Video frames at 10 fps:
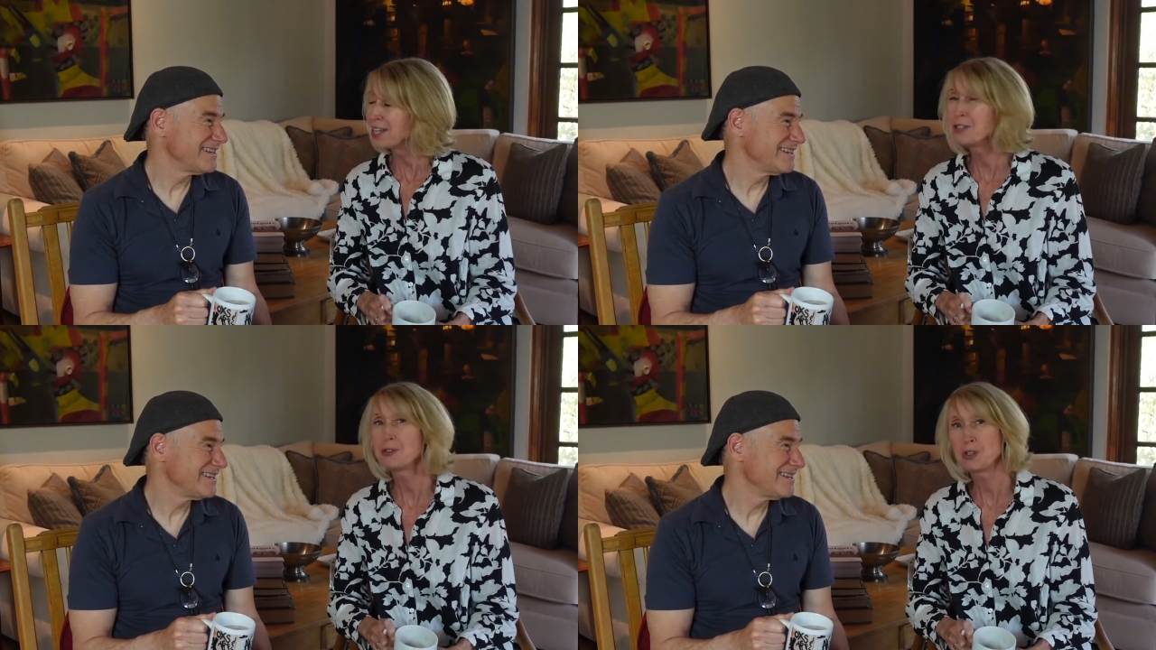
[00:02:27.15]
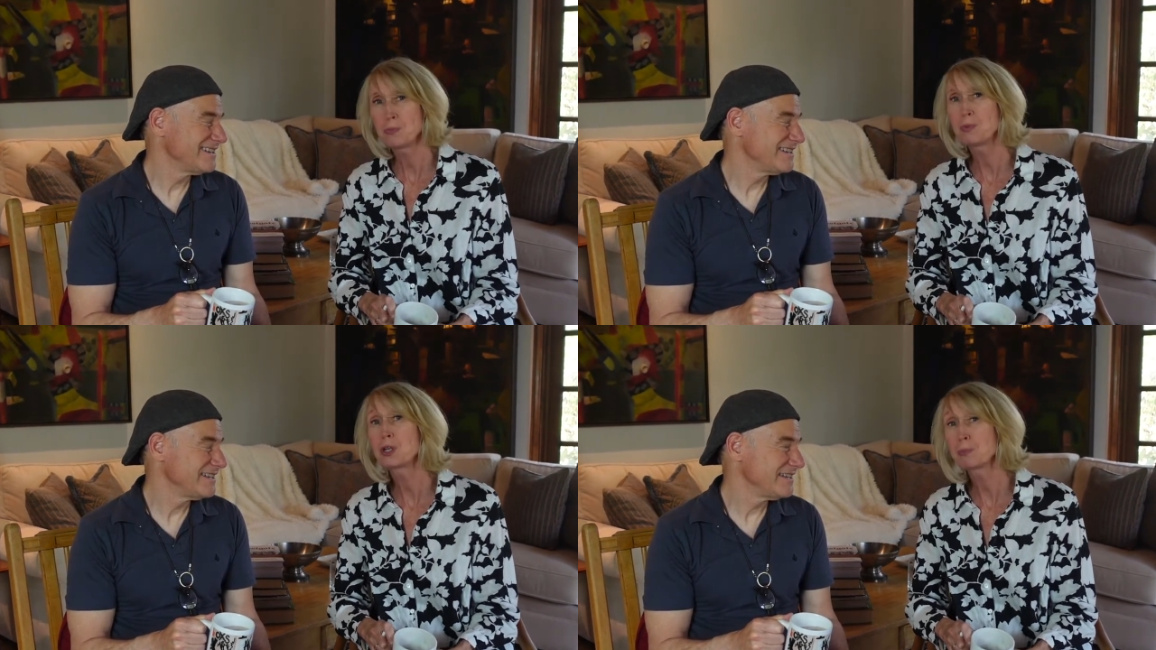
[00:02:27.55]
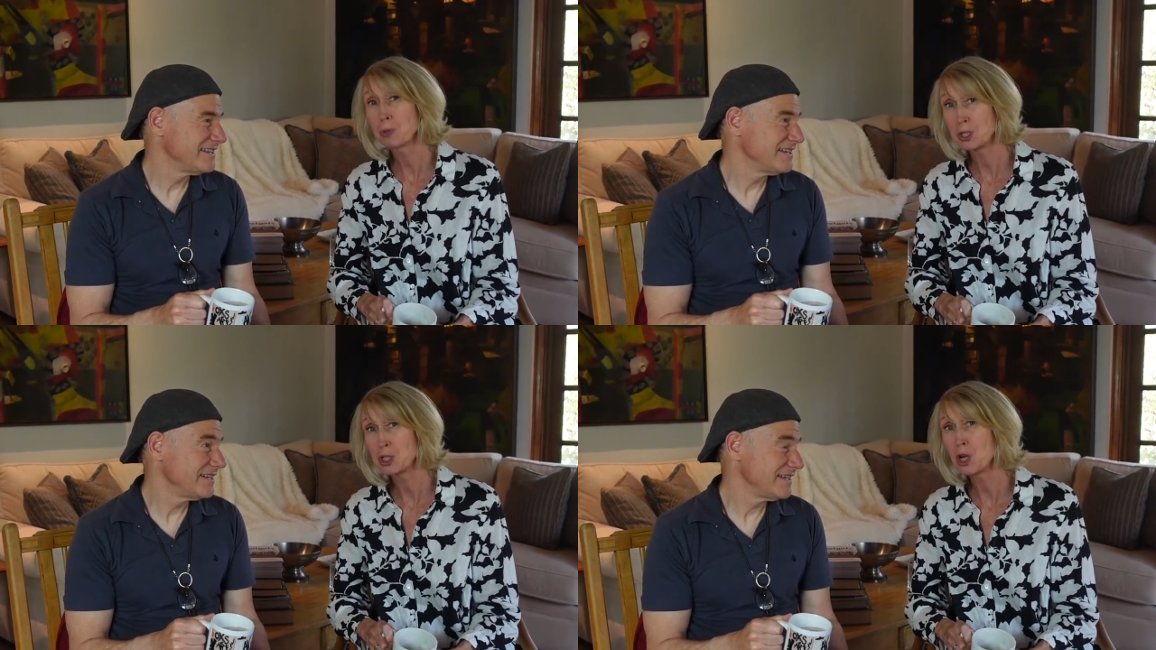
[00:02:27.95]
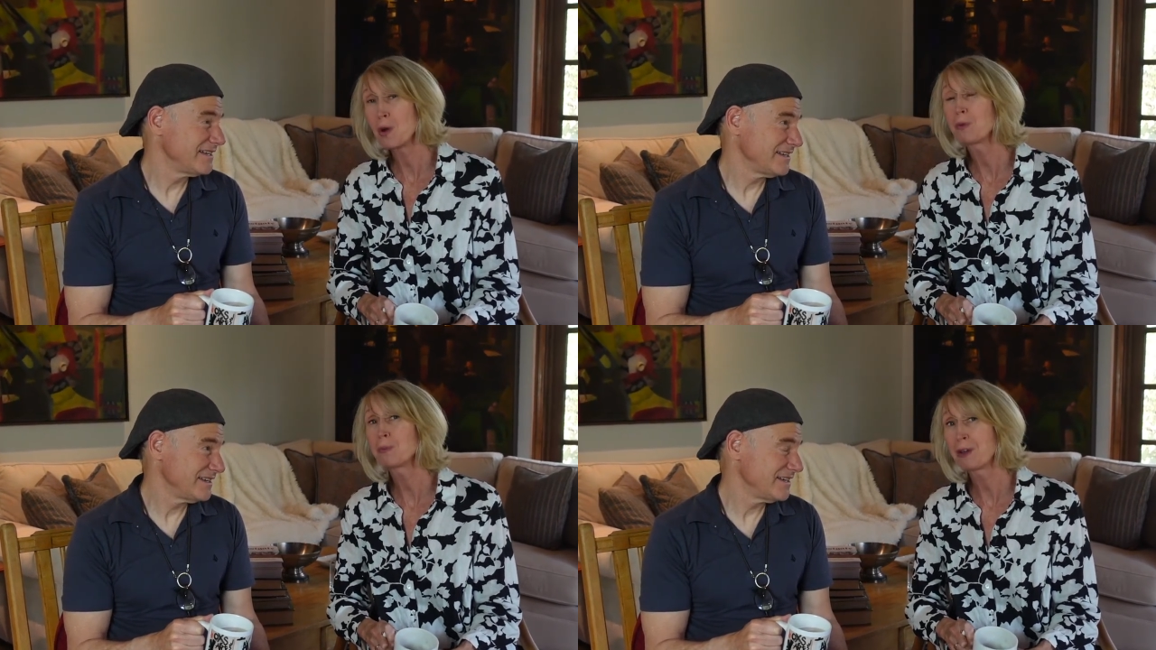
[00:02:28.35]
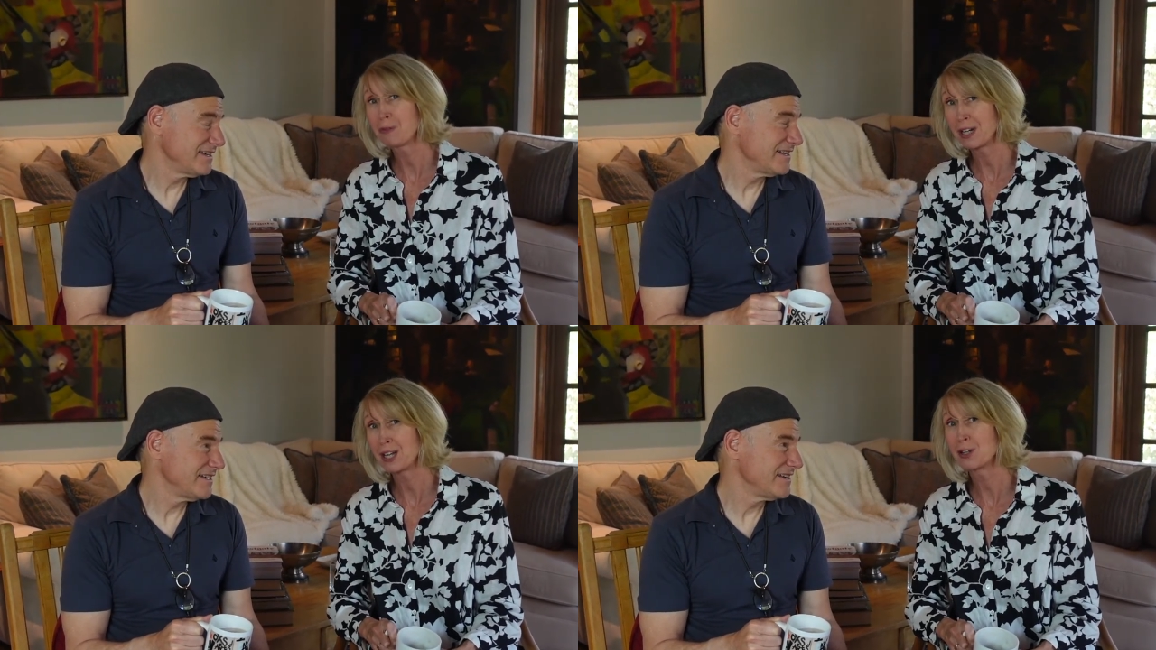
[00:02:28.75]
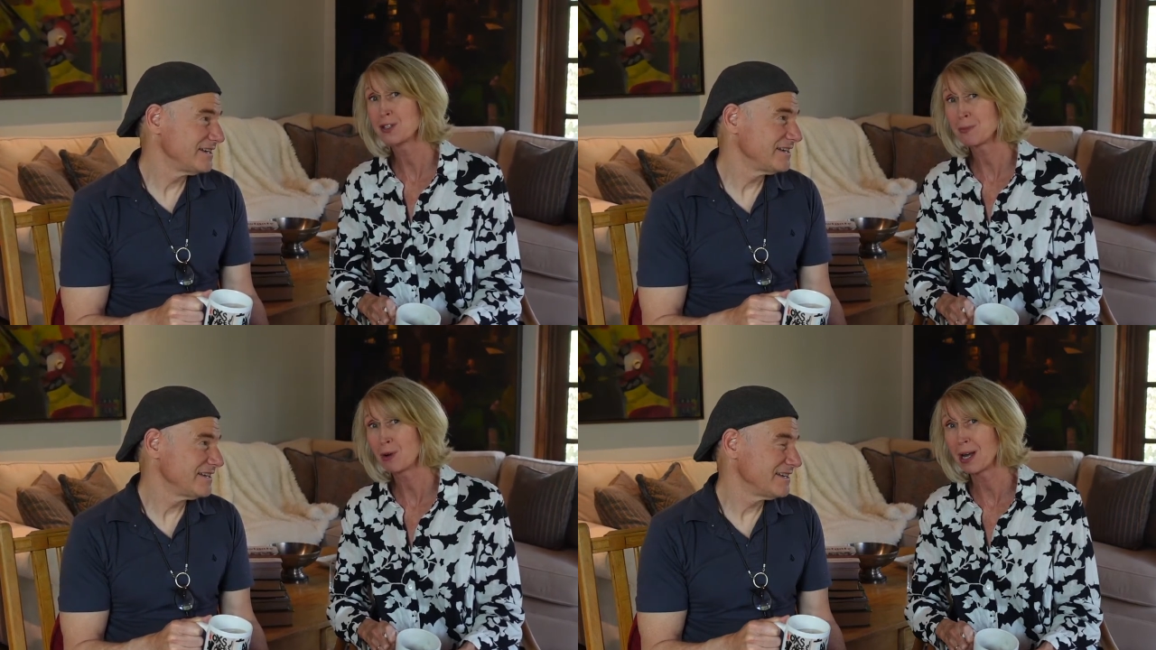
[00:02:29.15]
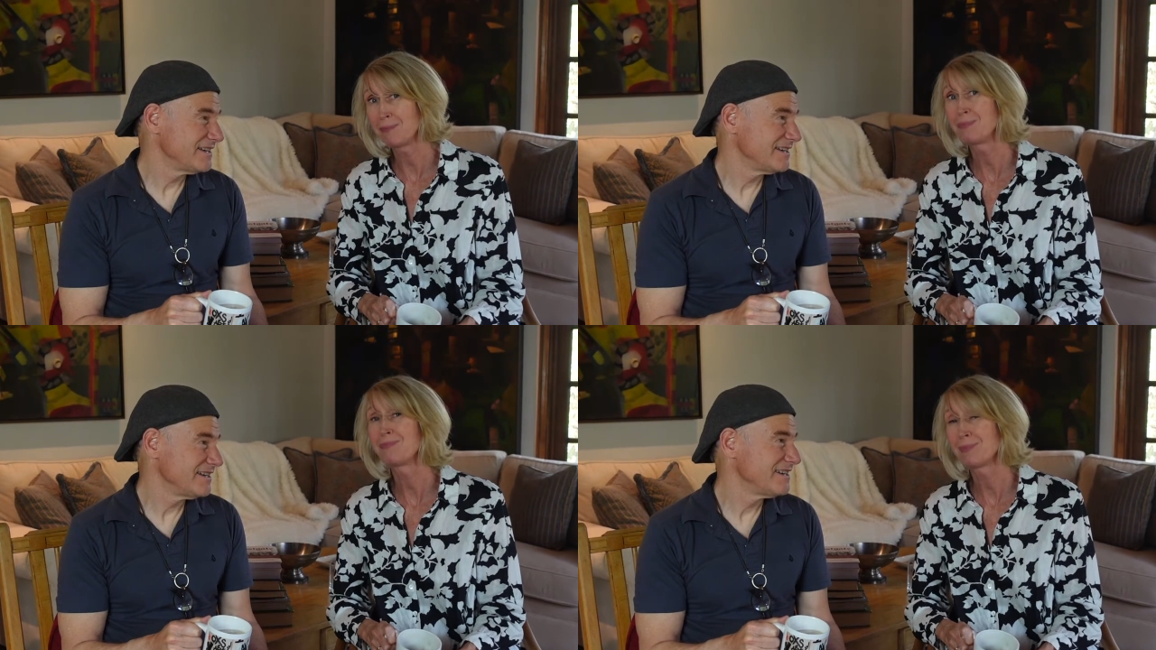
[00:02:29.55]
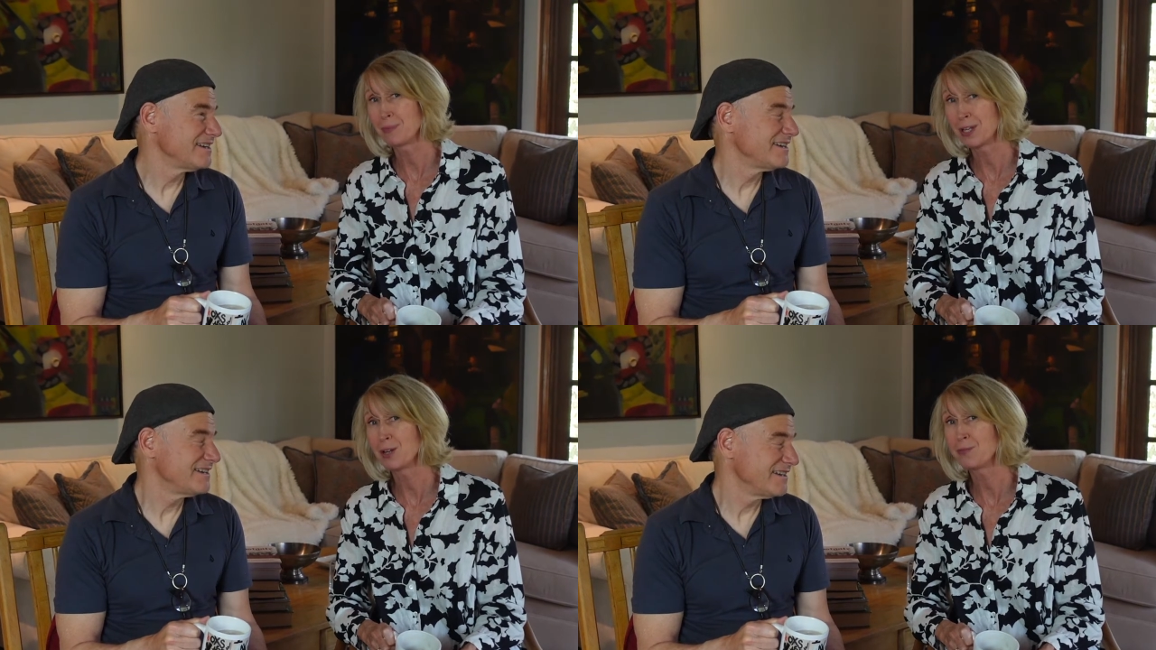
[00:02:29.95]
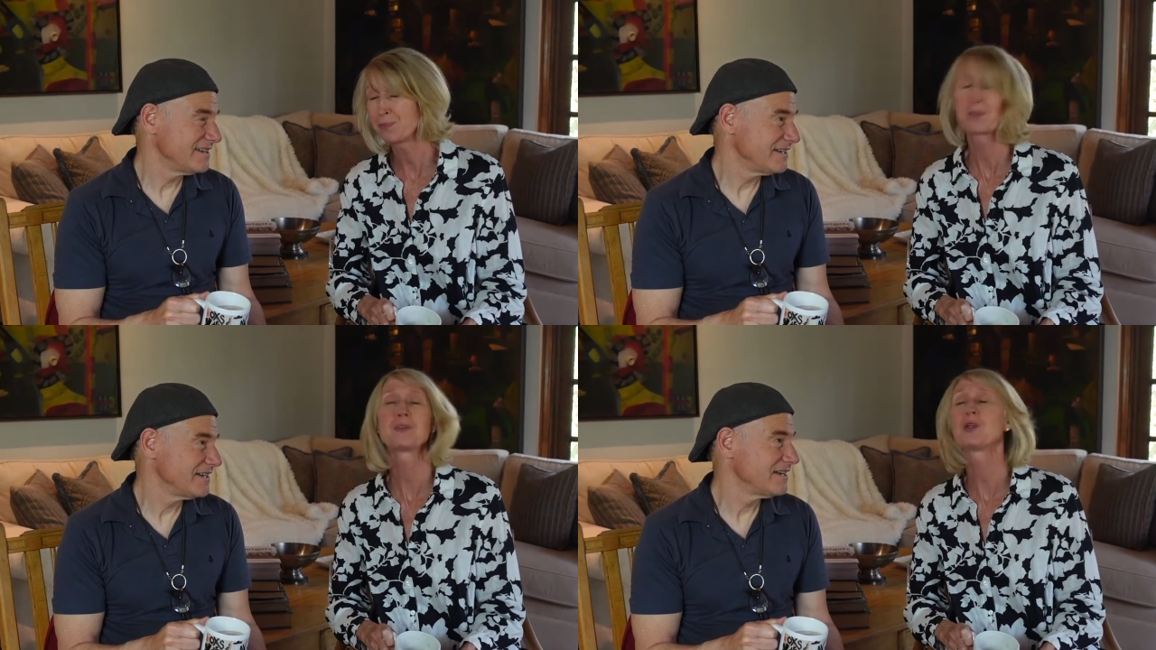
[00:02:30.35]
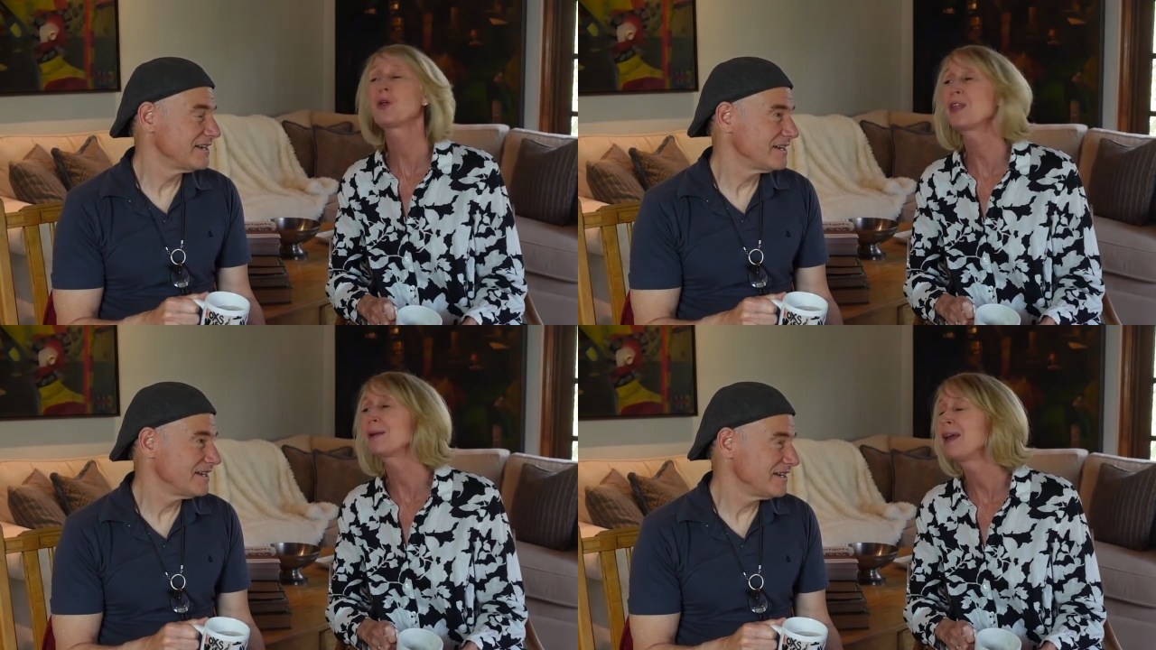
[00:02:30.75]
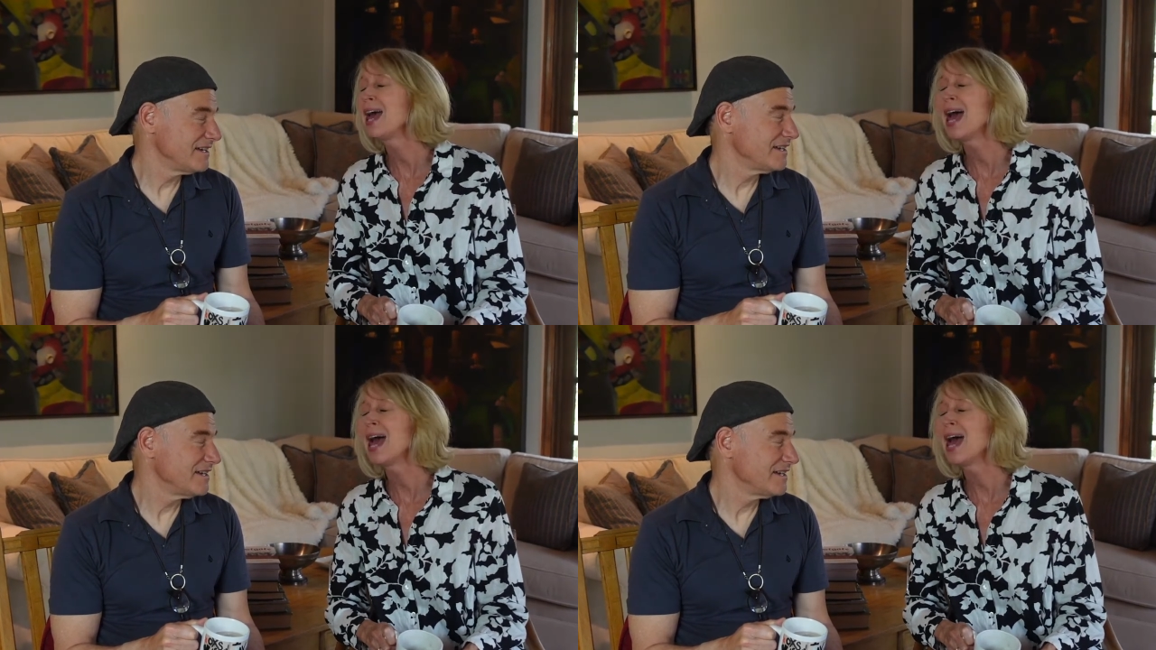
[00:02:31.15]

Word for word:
Speaker 1: and do put put a show on with my friend Carol Cipra, you know, the whole thing.